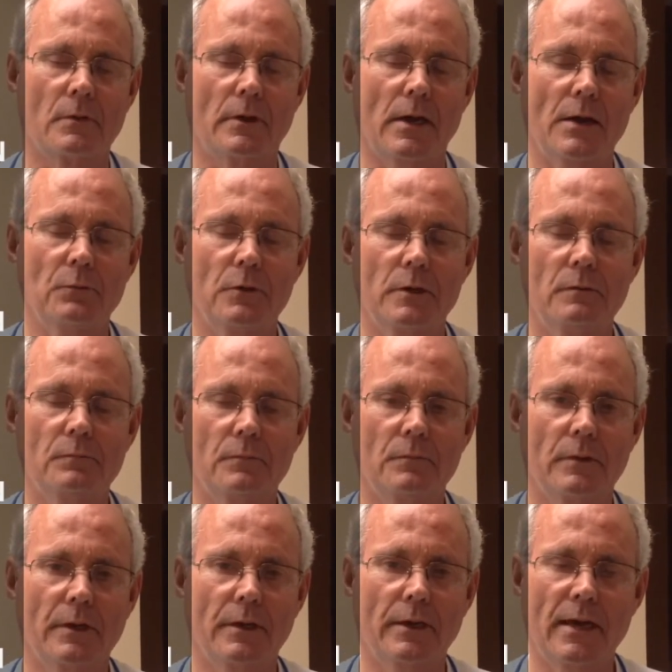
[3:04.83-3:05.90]
I would,
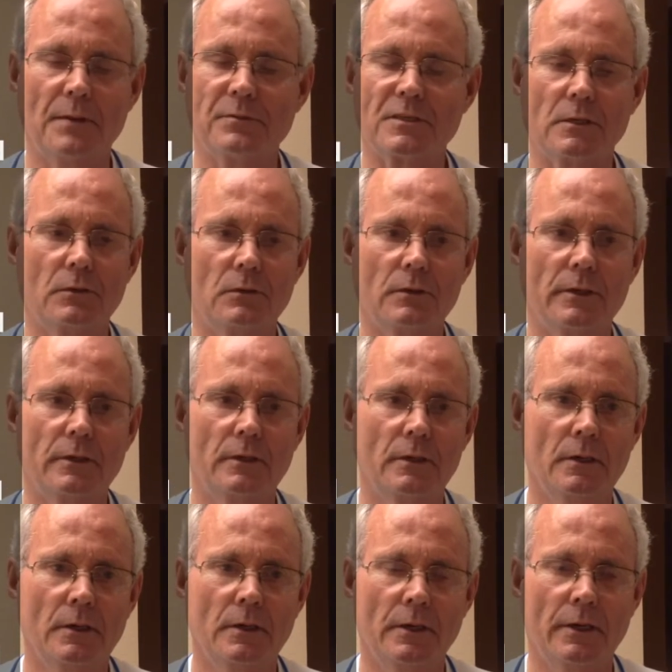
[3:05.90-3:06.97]
absolutely.
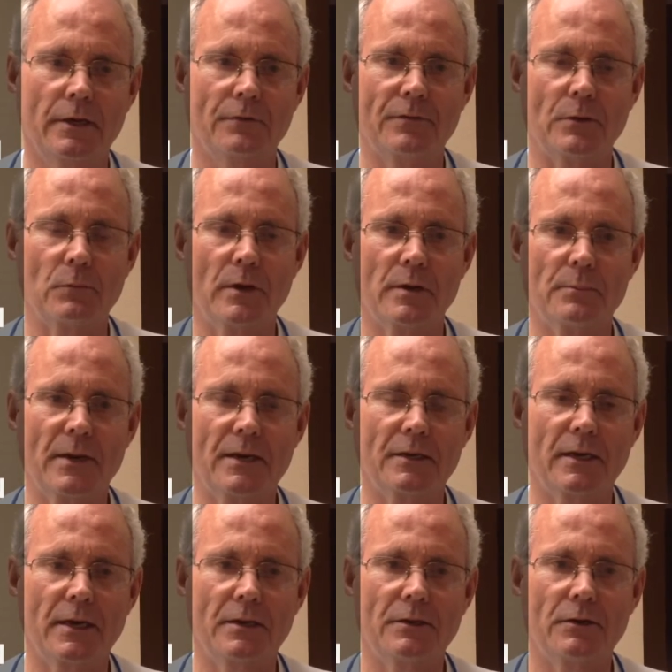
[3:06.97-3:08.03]
If they want to
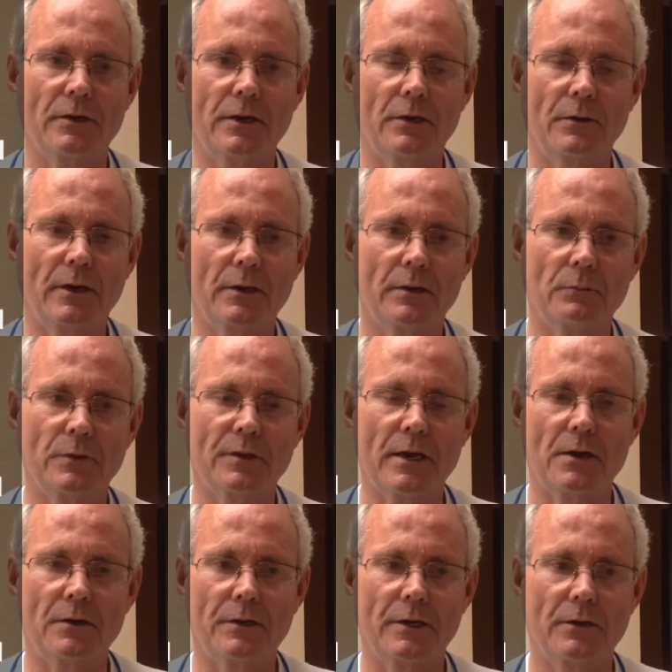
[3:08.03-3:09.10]
maintain their hearing and
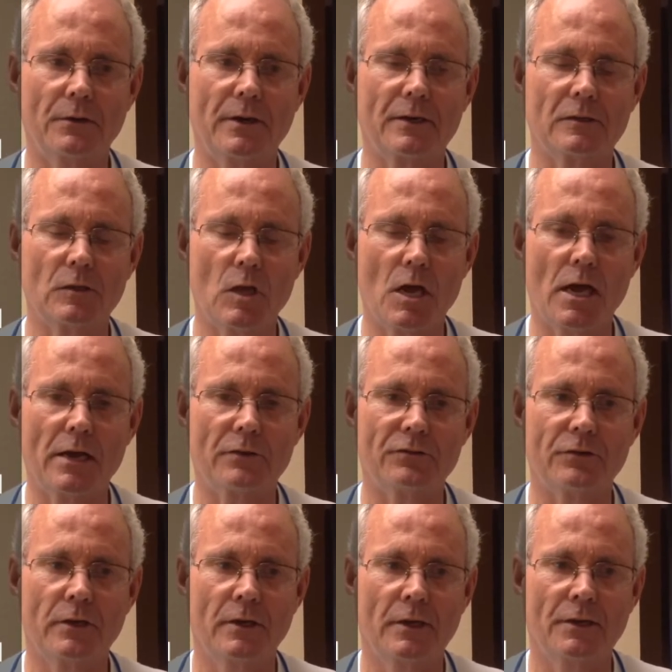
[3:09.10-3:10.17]
without hearing loss,
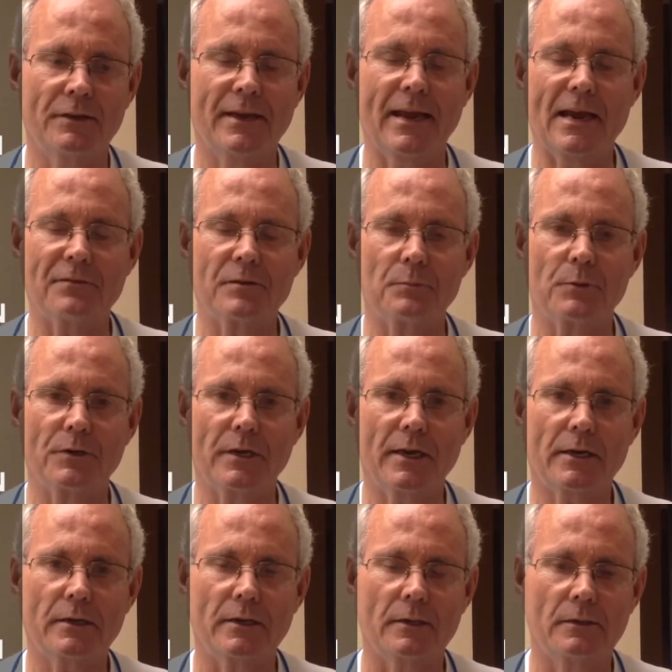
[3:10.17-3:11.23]
they have to
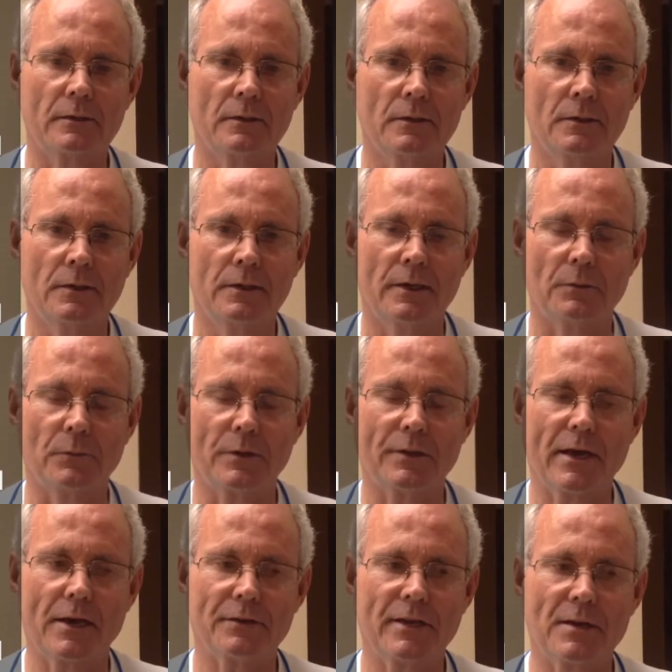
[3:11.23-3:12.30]
protect it. And
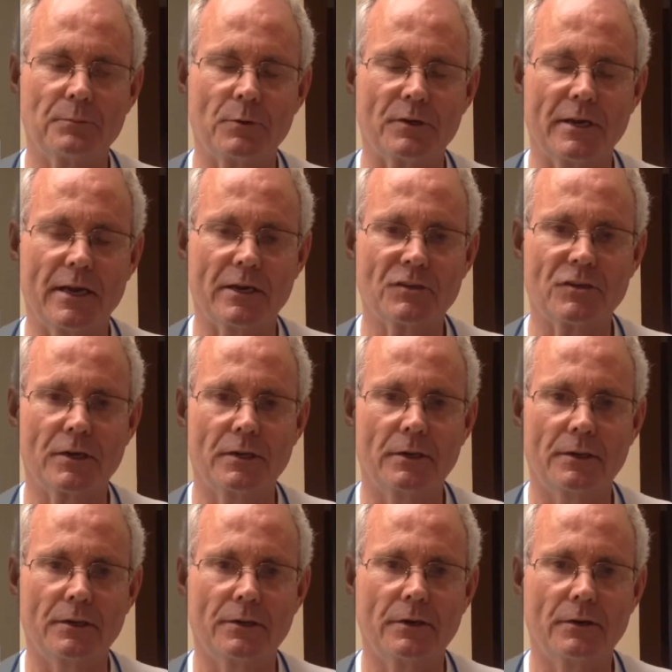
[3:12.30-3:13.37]
without that protection,
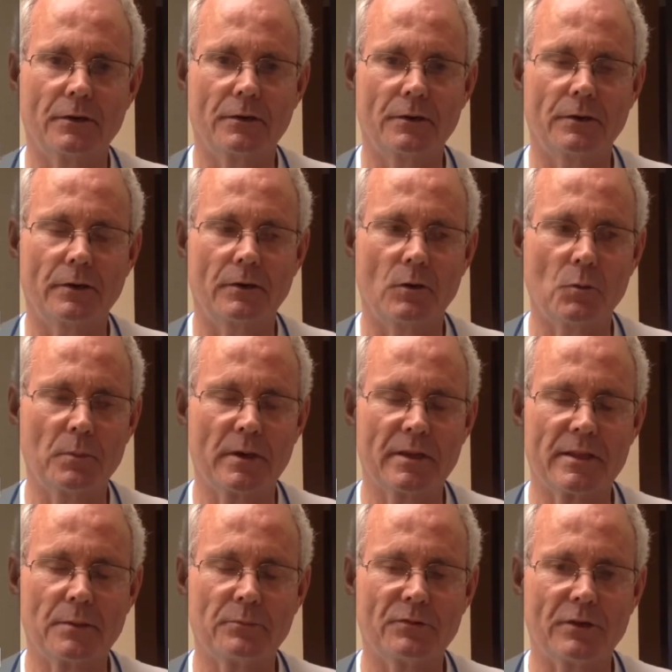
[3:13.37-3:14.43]
they're opening
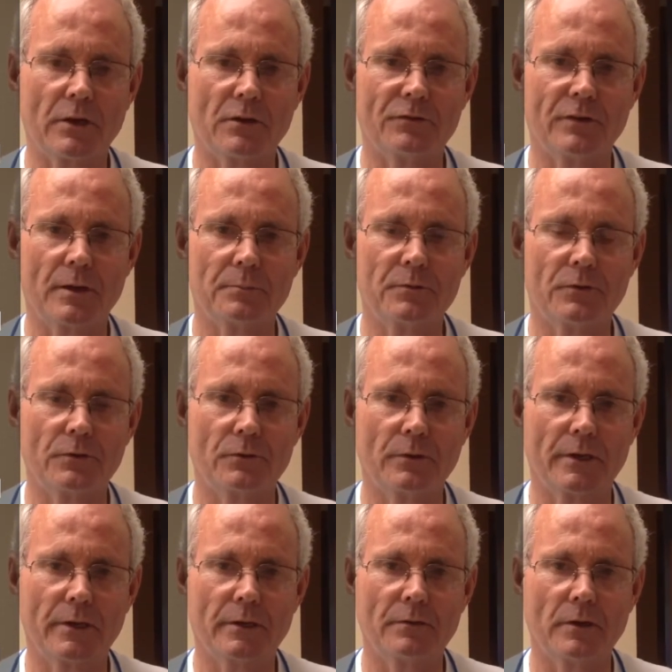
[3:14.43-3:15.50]
themselves up to
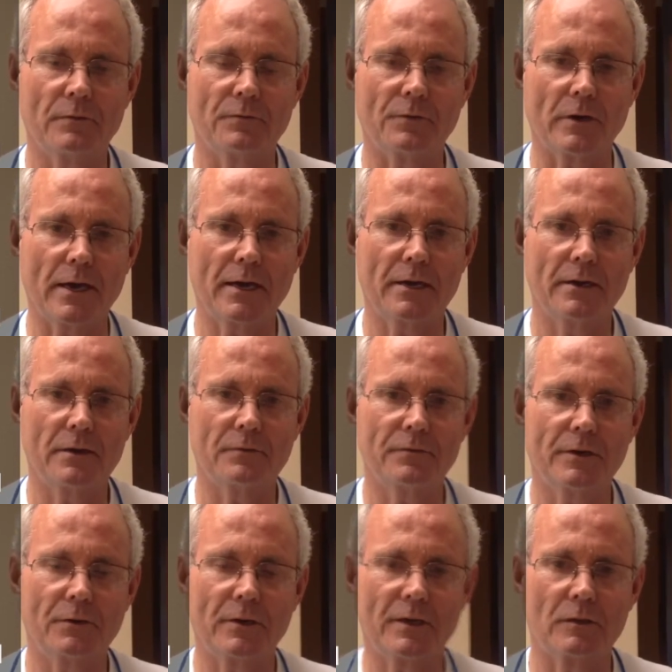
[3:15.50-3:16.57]
a variety of
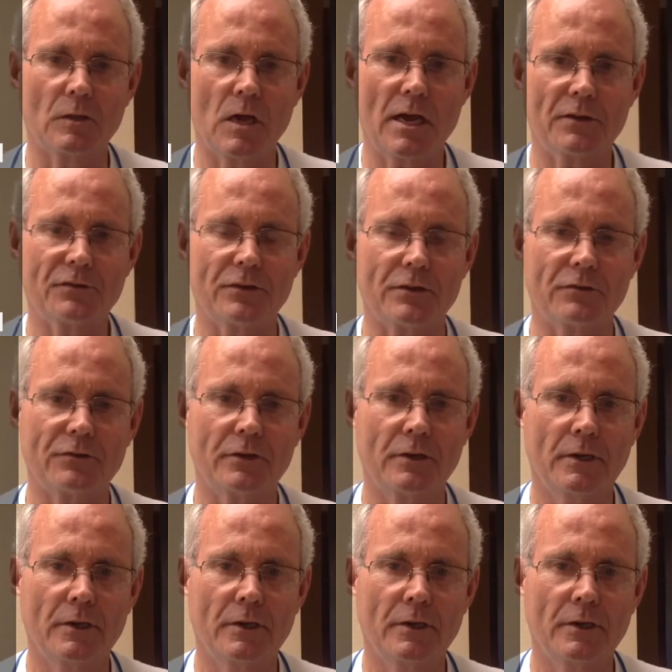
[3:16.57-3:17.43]
hearing losses